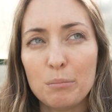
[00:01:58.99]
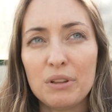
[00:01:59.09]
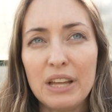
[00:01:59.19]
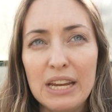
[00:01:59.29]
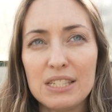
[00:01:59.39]

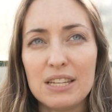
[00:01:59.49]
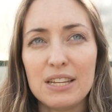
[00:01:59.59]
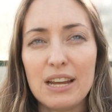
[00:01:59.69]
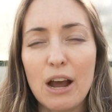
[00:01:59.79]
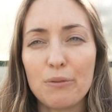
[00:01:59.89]

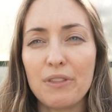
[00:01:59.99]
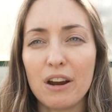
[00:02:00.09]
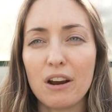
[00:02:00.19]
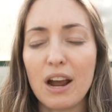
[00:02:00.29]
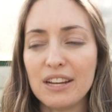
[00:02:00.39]
planted out
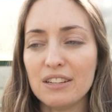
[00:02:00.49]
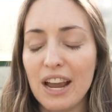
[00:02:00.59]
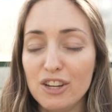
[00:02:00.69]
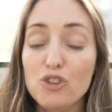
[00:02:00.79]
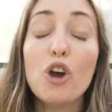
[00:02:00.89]
there,
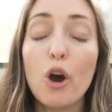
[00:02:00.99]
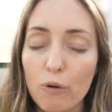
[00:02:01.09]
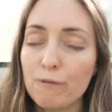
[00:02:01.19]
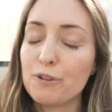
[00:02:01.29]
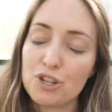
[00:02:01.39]
I
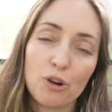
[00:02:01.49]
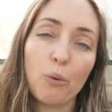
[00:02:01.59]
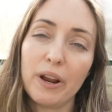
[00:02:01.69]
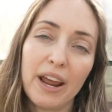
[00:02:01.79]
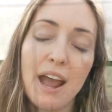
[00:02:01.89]
know for sure
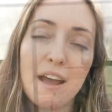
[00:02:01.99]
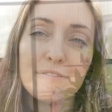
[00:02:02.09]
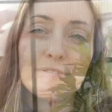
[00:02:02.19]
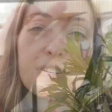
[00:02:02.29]
what I have.